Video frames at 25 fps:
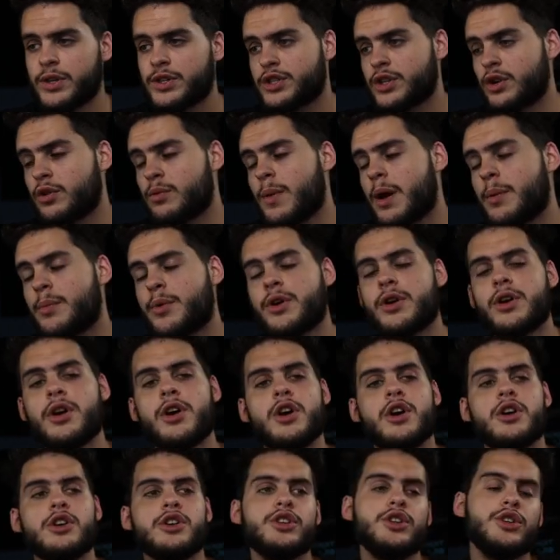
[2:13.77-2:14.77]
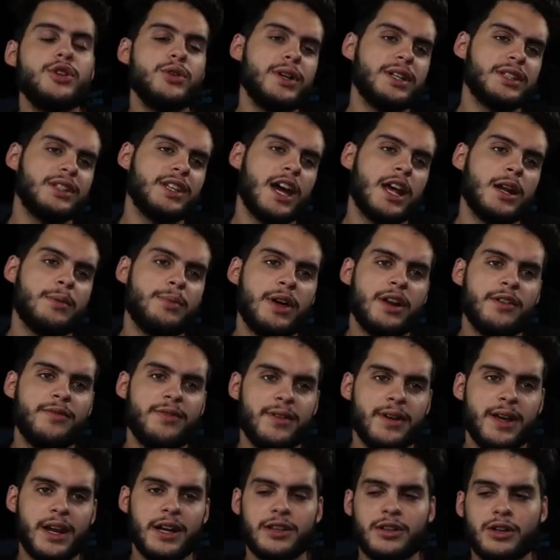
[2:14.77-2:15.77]
So remember, you do get the added benefit
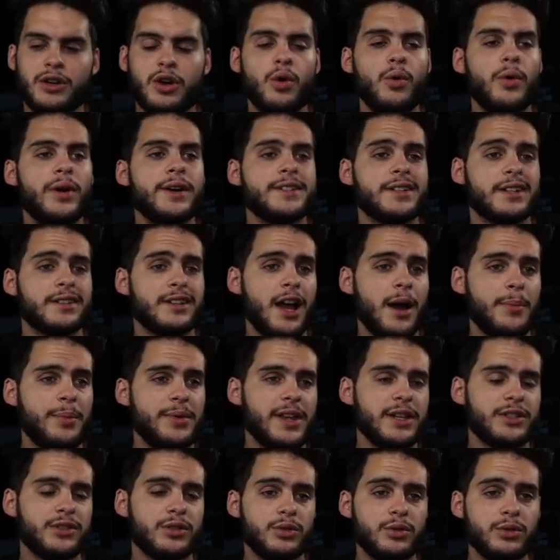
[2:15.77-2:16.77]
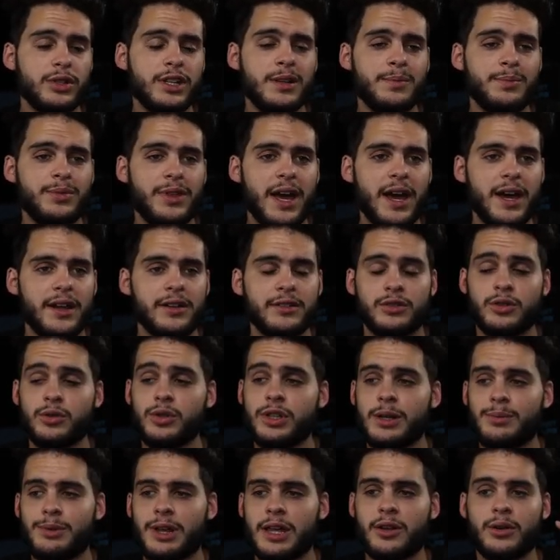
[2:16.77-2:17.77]
of getting the coins on top of that, so do keep that, do
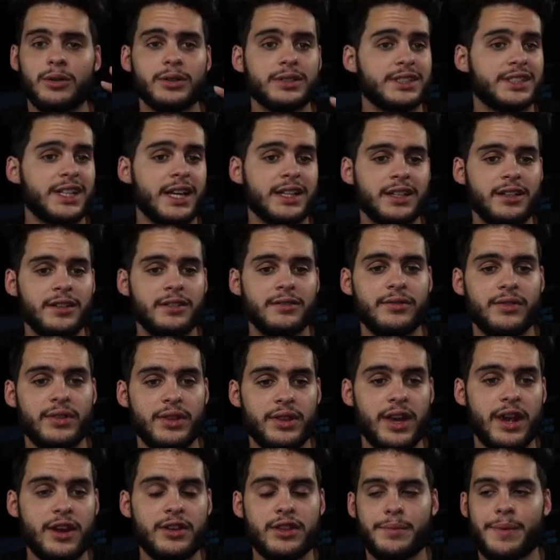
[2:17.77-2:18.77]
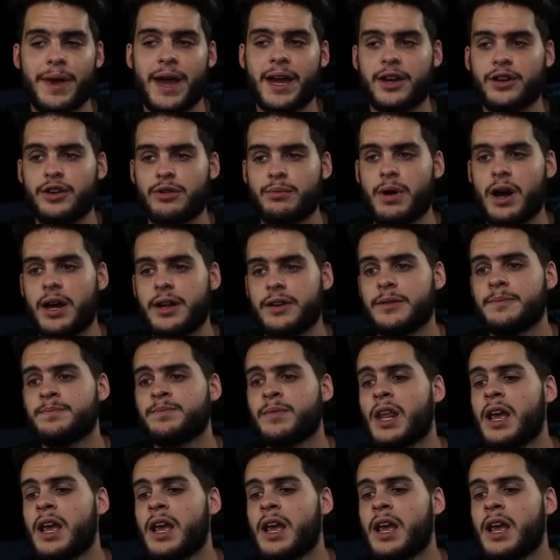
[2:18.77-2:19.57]
keep that little incentive there in the back of your mind.